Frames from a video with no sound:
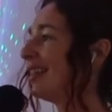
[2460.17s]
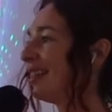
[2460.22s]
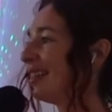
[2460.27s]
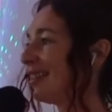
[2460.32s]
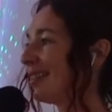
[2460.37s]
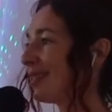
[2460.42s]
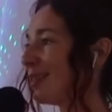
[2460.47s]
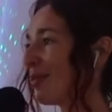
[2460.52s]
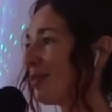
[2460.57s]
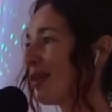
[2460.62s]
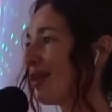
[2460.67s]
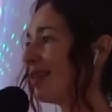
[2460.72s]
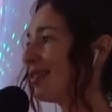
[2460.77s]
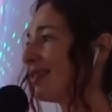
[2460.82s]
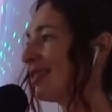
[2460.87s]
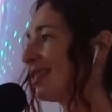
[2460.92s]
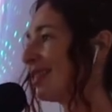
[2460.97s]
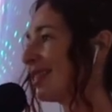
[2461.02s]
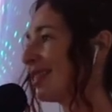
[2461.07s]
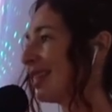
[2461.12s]

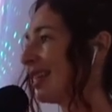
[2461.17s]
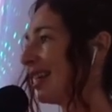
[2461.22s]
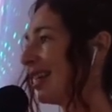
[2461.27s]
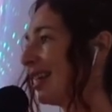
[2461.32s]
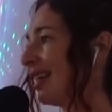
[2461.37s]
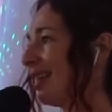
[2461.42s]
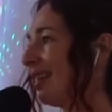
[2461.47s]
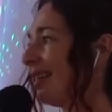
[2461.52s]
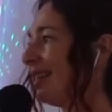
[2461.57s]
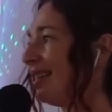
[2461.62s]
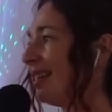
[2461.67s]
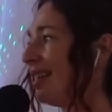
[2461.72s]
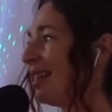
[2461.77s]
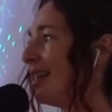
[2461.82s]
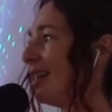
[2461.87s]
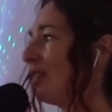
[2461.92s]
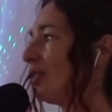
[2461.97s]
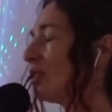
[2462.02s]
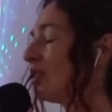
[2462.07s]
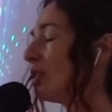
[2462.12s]
subconsciously
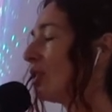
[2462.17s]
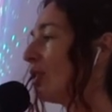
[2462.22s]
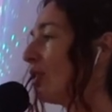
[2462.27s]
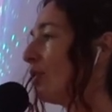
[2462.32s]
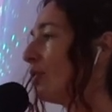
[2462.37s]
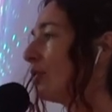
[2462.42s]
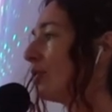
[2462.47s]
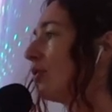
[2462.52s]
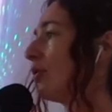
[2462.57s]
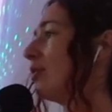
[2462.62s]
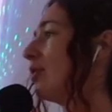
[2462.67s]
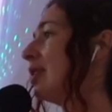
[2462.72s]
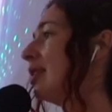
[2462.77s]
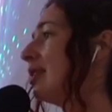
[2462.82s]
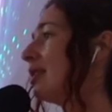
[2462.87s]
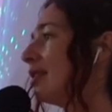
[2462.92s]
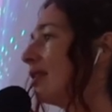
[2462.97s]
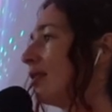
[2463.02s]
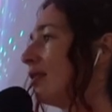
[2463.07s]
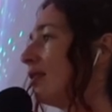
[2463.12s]
to go through
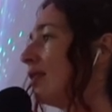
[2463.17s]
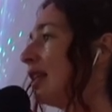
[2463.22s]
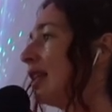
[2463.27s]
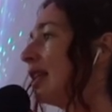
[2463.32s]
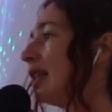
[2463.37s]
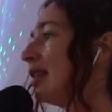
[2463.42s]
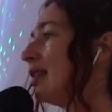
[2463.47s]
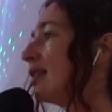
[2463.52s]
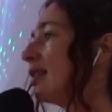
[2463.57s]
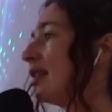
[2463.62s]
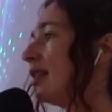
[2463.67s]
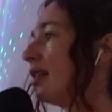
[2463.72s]
these feelings.